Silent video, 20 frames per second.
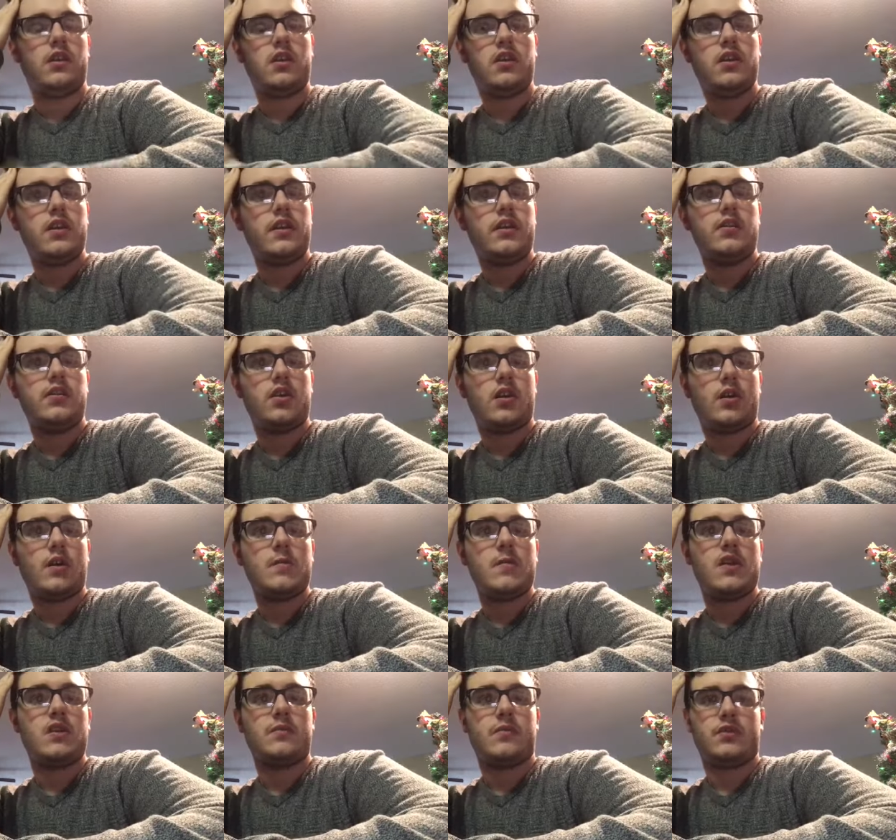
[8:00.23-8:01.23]
yeah, you know, I
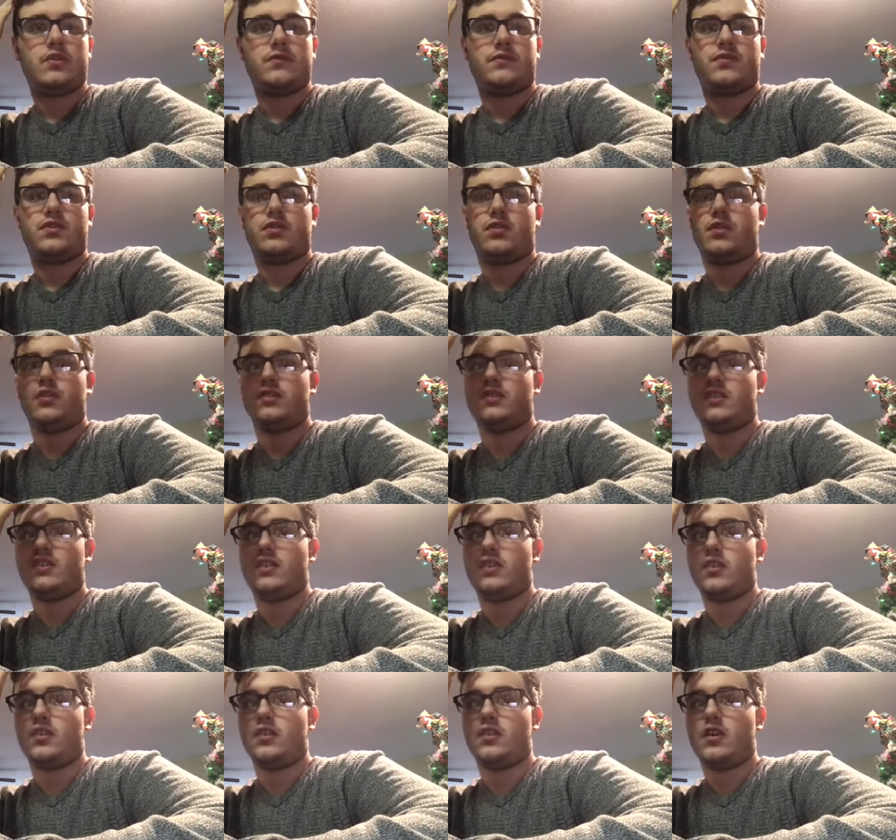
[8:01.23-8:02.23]
made a bunch of songs
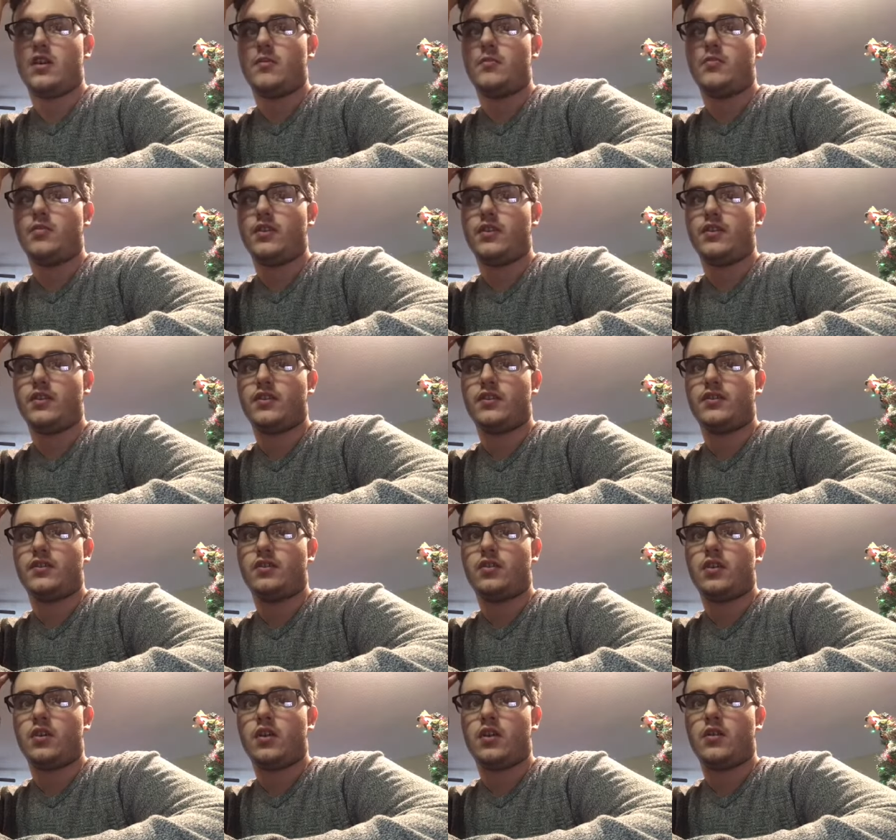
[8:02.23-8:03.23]
and I play the
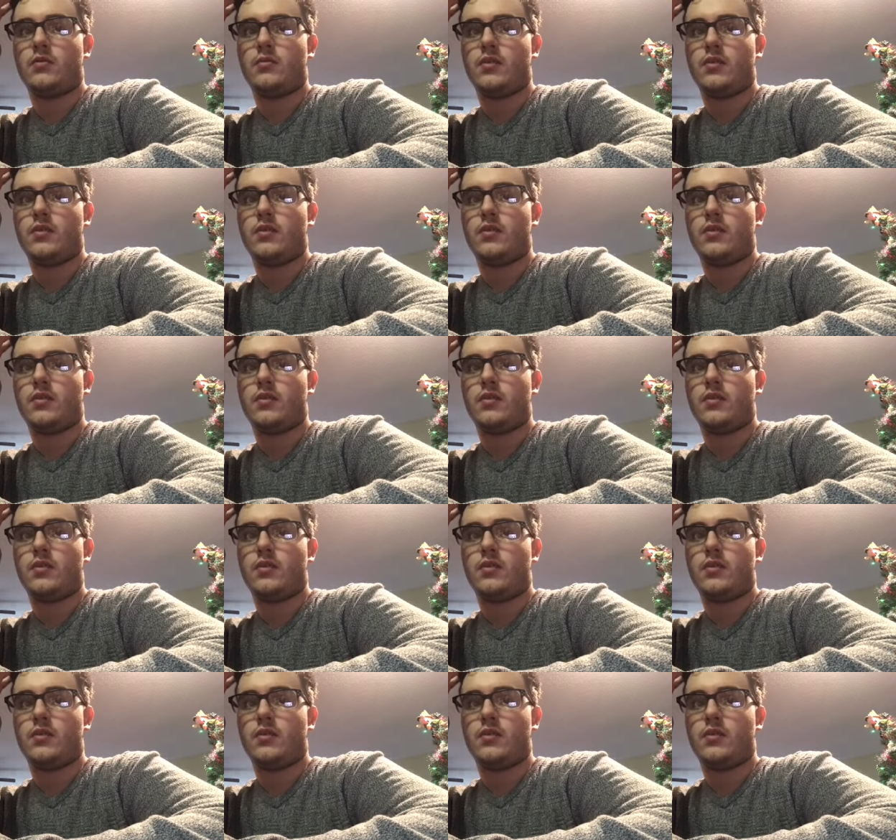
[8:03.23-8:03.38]
guitar.